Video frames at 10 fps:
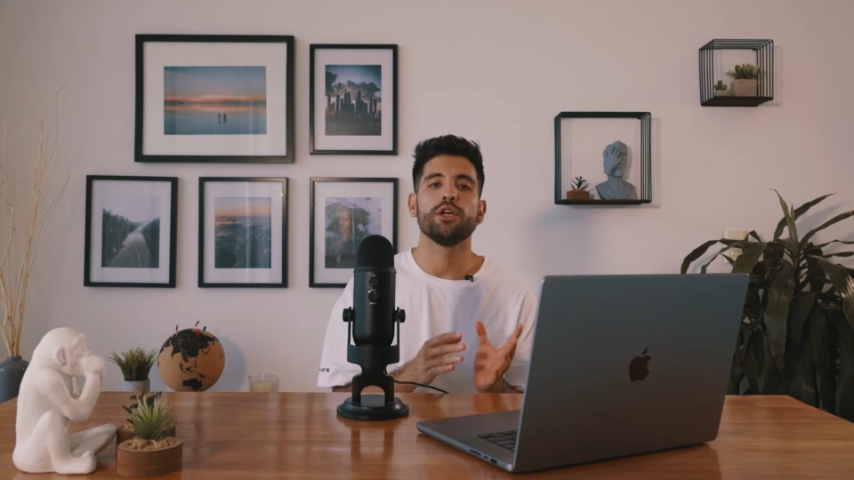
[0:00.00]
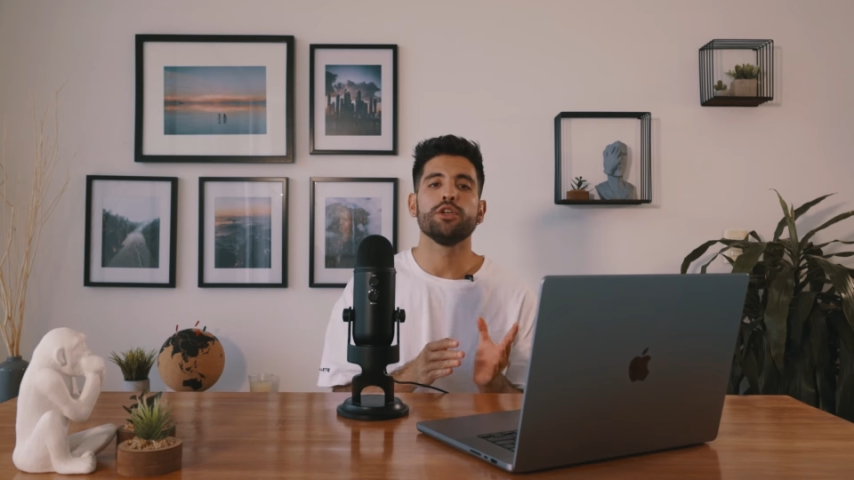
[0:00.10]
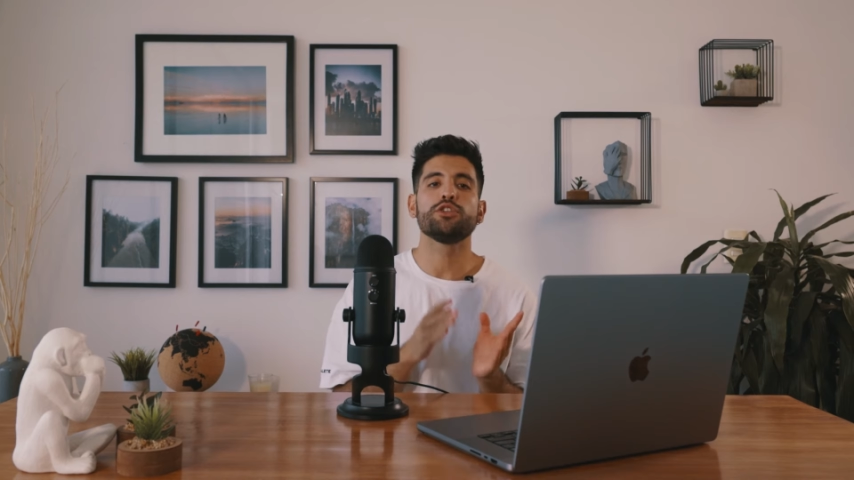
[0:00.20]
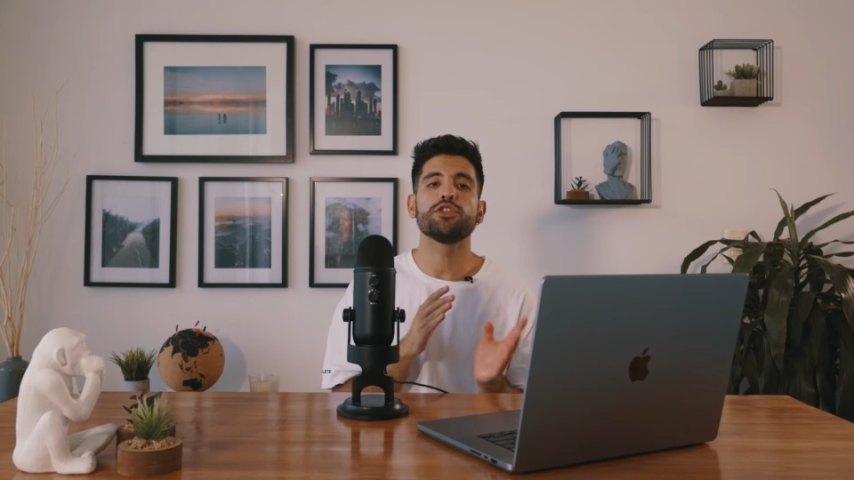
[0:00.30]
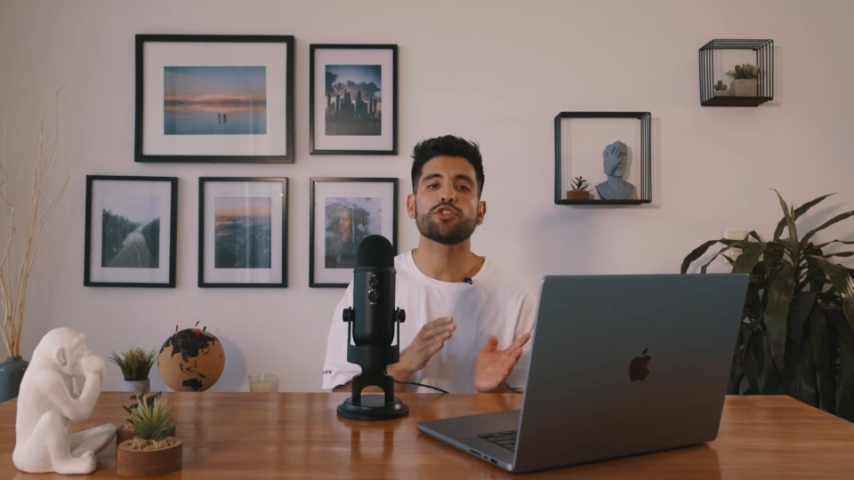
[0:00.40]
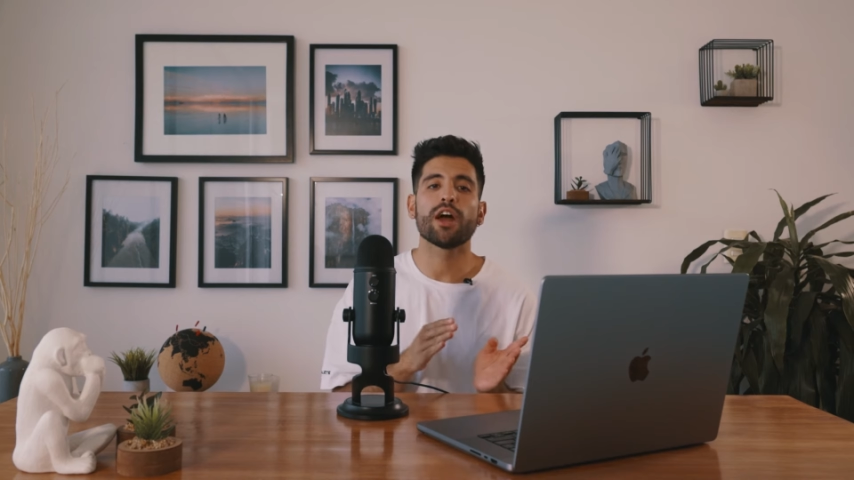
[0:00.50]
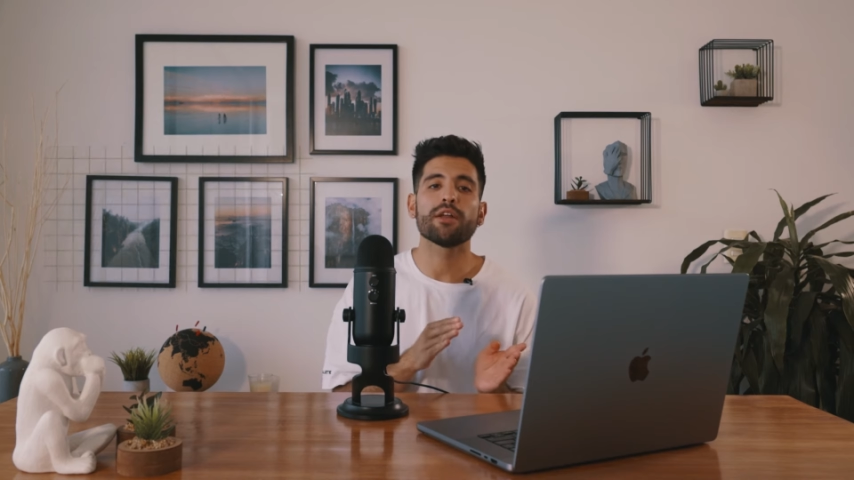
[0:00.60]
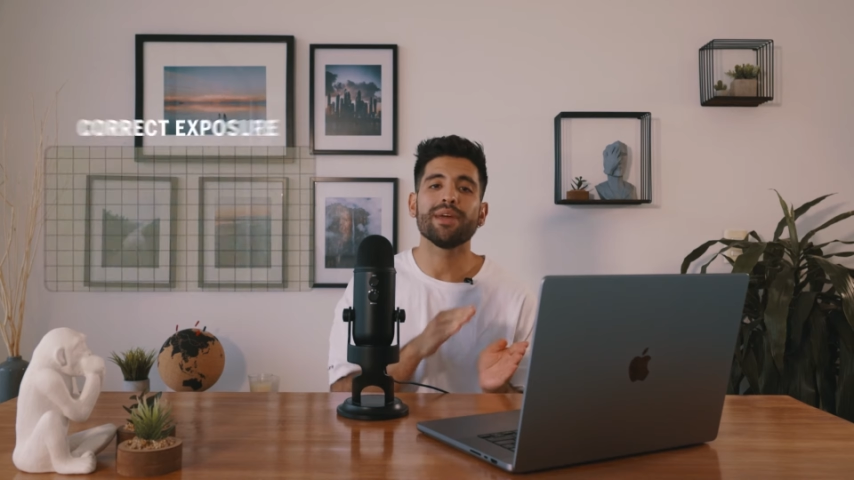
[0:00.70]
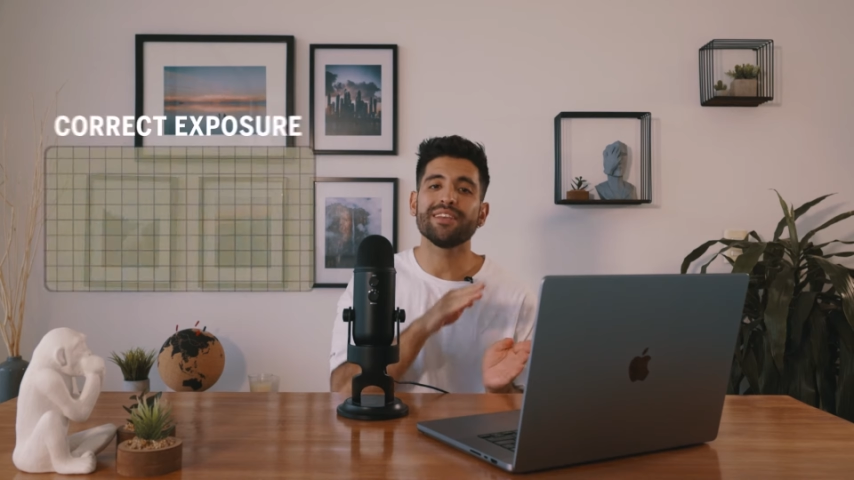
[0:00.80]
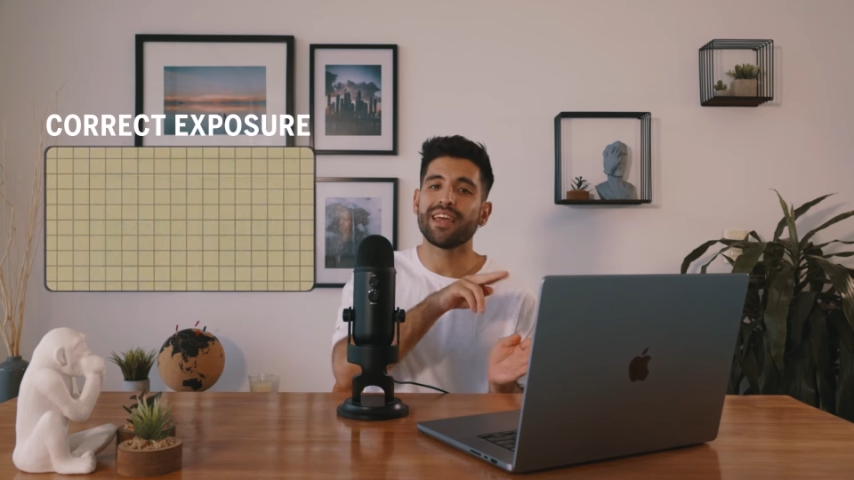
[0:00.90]
you should try
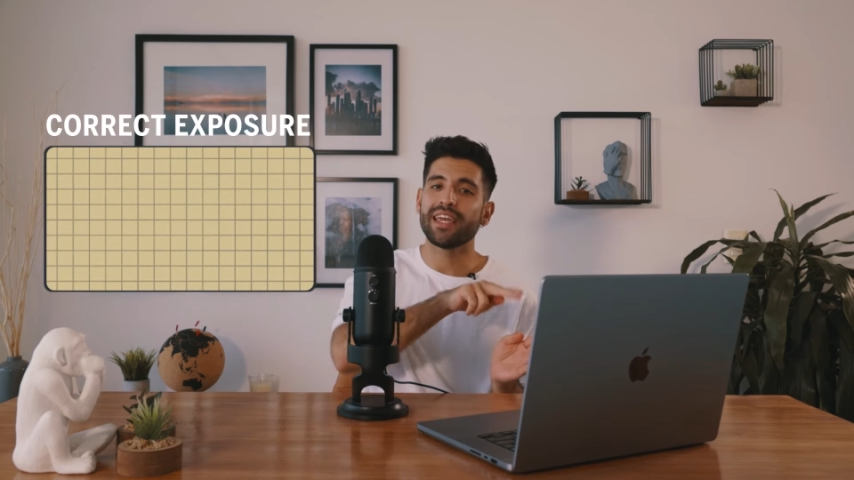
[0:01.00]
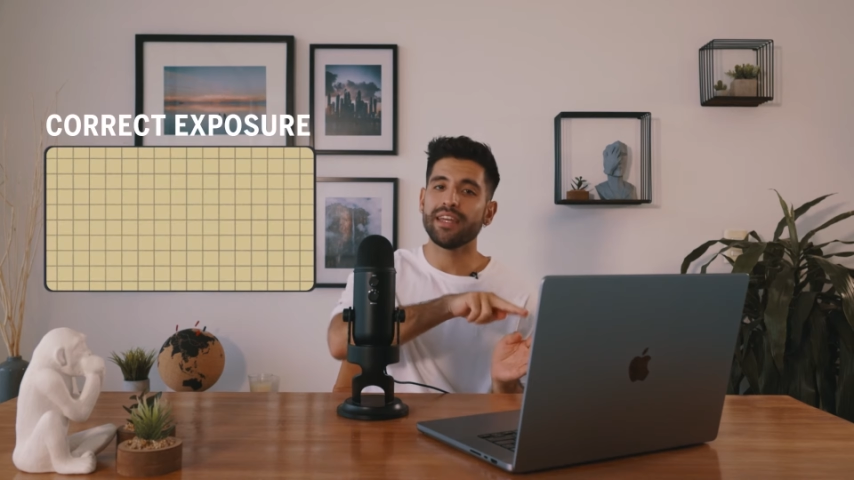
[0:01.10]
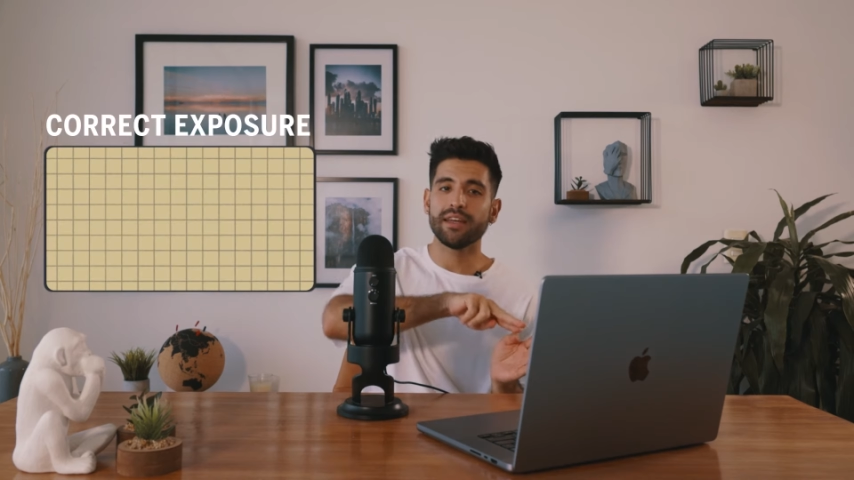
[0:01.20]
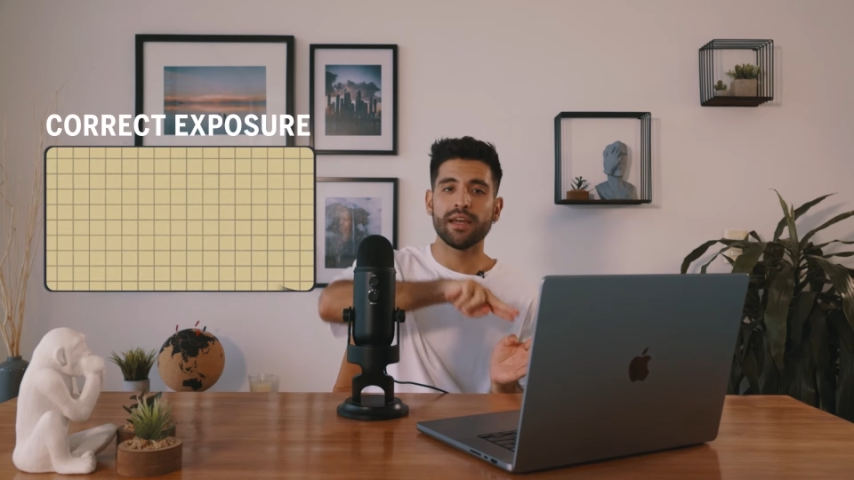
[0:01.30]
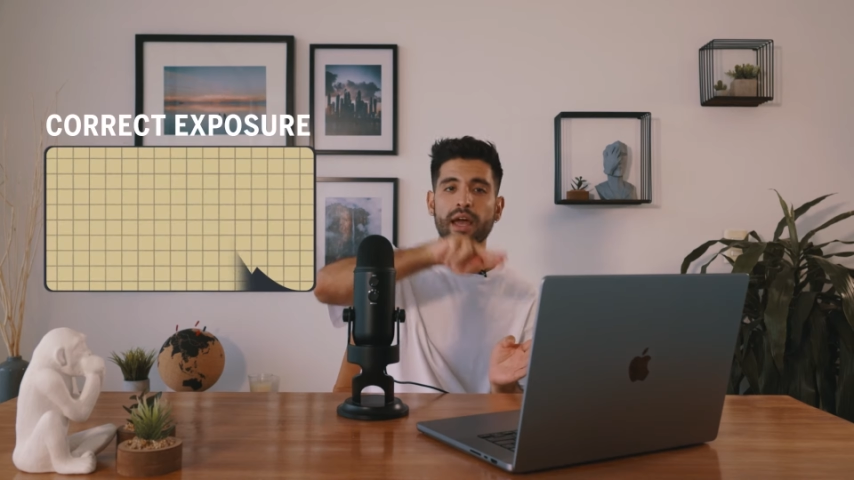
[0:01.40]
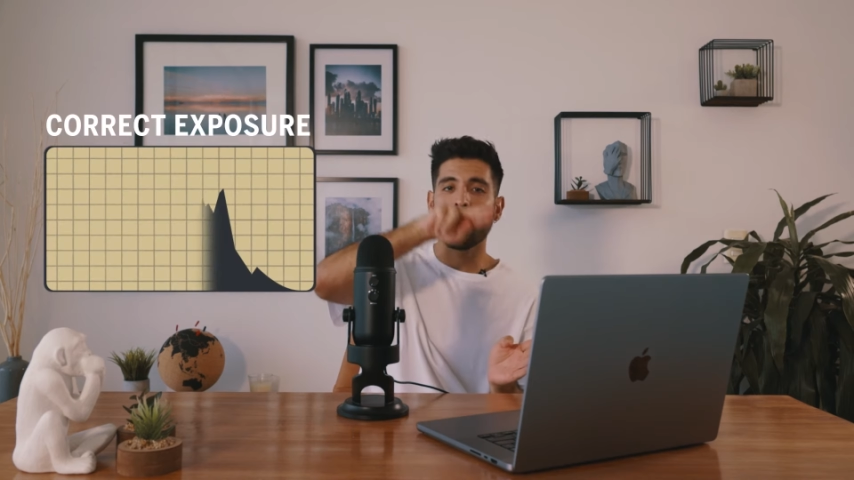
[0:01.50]
to maintain